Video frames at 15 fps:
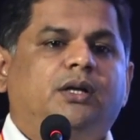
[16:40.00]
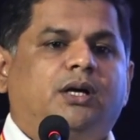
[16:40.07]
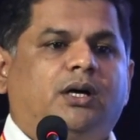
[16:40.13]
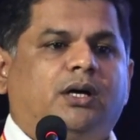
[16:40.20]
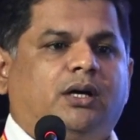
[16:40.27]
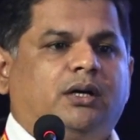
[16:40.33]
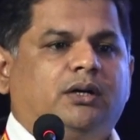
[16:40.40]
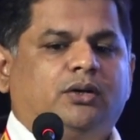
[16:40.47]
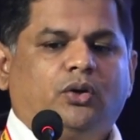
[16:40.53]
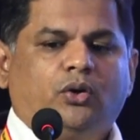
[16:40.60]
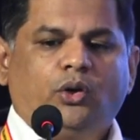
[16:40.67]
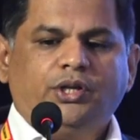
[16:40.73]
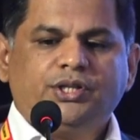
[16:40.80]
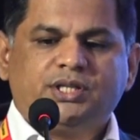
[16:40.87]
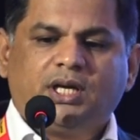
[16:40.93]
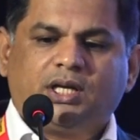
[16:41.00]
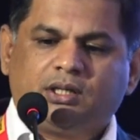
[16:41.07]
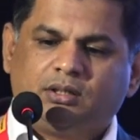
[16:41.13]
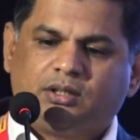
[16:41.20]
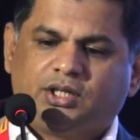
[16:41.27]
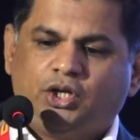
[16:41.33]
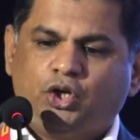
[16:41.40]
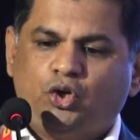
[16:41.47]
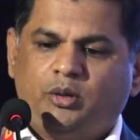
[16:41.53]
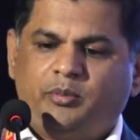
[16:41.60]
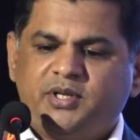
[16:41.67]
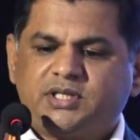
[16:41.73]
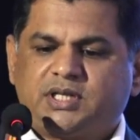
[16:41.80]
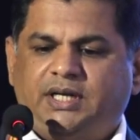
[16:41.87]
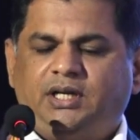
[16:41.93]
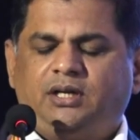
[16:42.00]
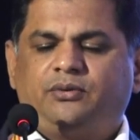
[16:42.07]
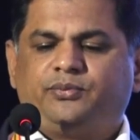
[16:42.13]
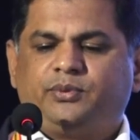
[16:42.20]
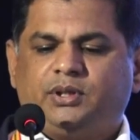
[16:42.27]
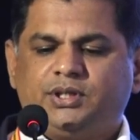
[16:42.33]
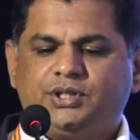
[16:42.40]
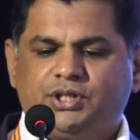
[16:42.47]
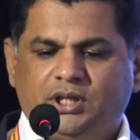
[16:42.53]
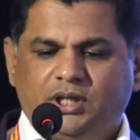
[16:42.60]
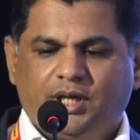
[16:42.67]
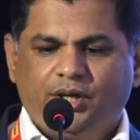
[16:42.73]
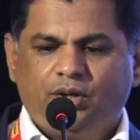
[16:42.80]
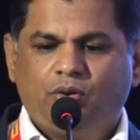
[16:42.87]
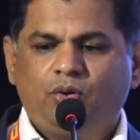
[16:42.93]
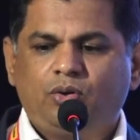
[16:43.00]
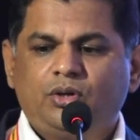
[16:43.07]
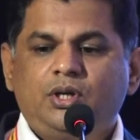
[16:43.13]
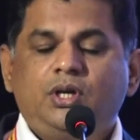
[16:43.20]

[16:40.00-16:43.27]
QMS kind of scenario,